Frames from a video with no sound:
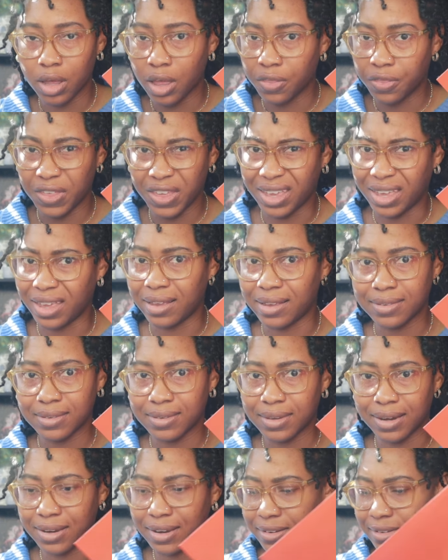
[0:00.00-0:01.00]
thingies
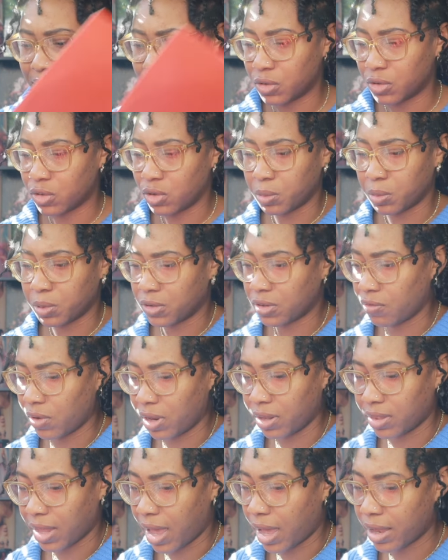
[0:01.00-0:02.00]
and did some stupid stuff
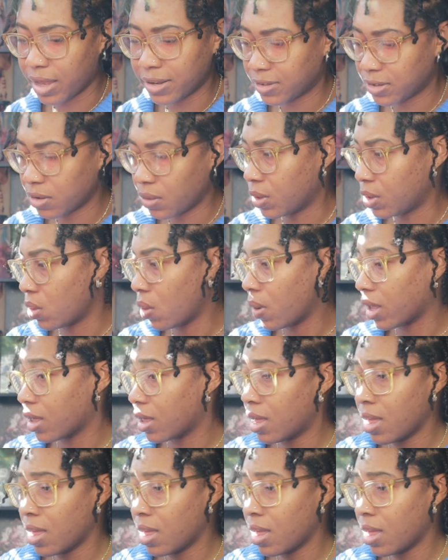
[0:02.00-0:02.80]
like that? It's so annoying.